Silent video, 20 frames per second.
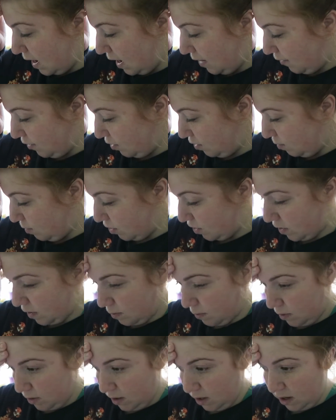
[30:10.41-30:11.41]
haven't done much
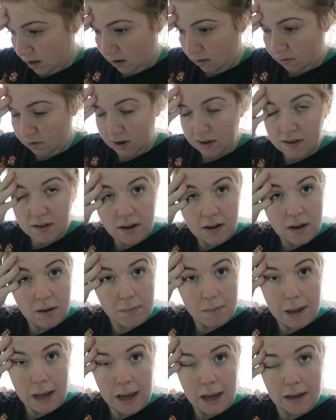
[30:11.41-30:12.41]
this morning. I rested
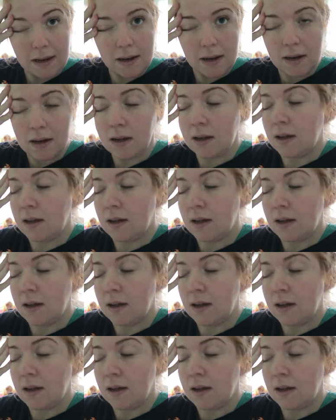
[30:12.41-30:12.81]
in bed.